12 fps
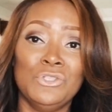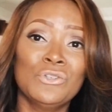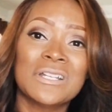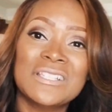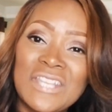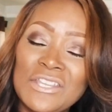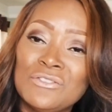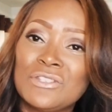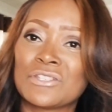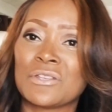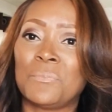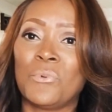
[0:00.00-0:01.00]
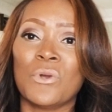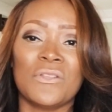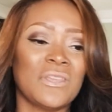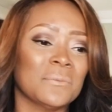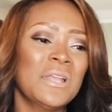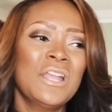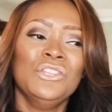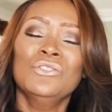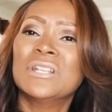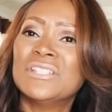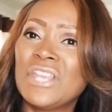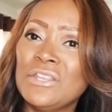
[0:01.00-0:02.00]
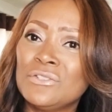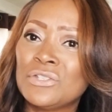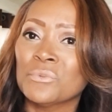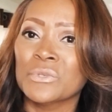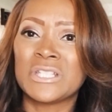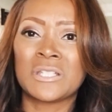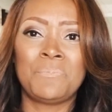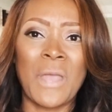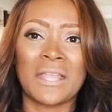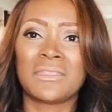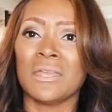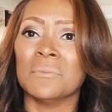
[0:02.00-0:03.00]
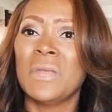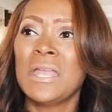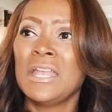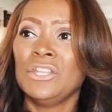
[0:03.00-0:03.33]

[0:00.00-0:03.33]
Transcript: You continue to support them. You continue to respect them.